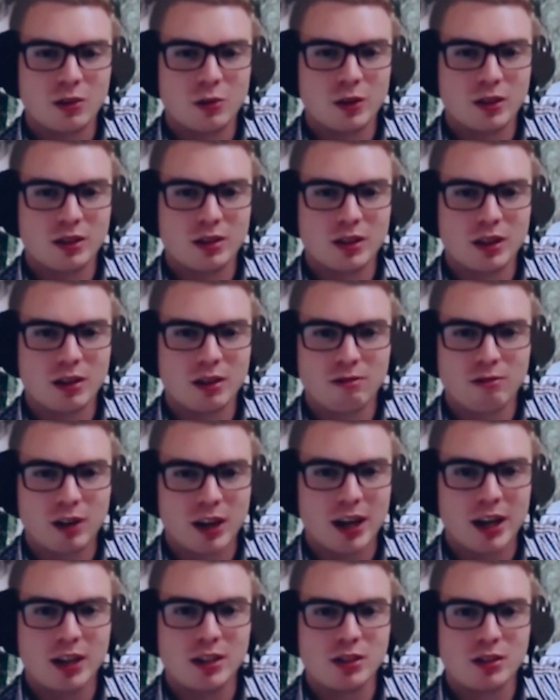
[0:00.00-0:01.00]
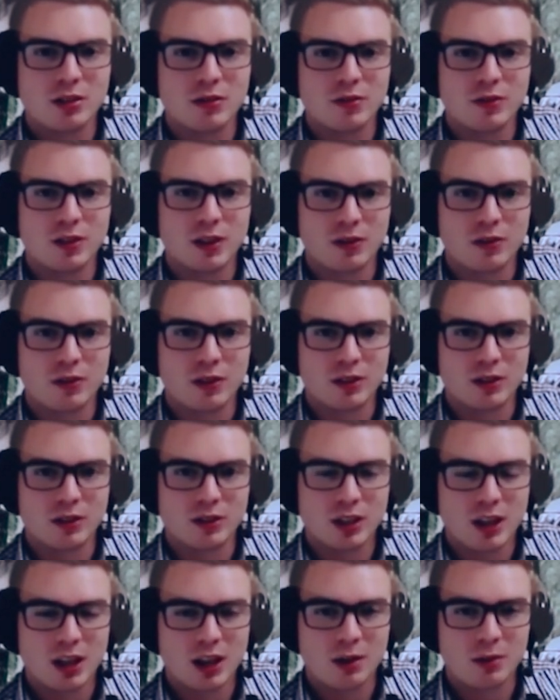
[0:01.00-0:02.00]
we see a range of different
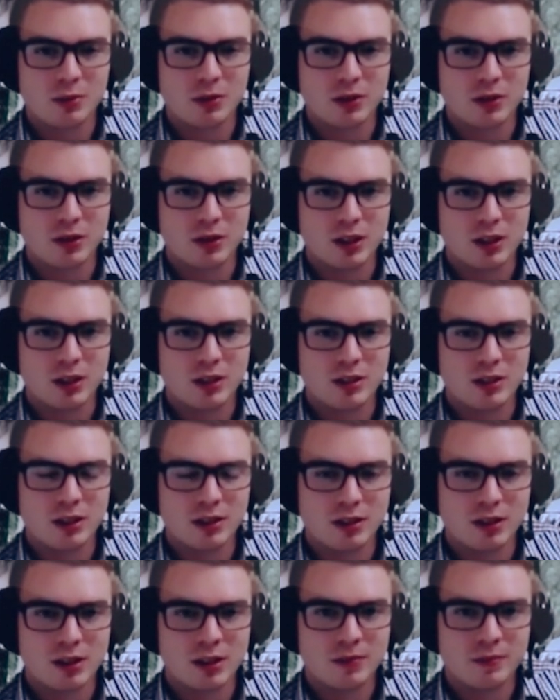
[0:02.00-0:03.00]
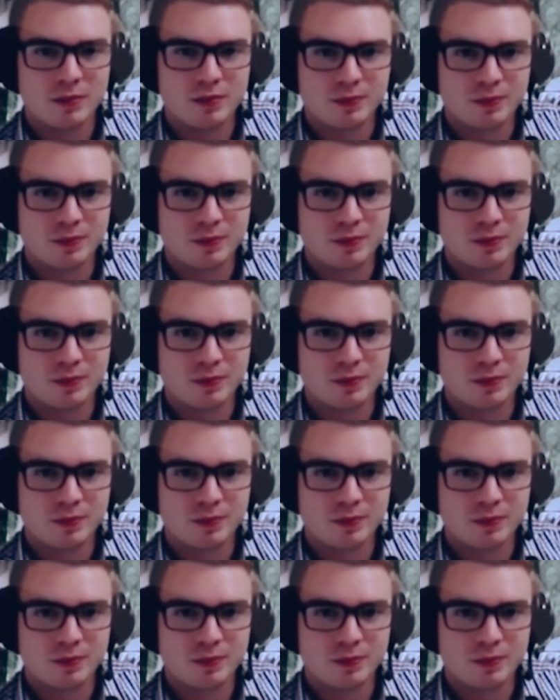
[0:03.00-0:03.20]
setups on the interior.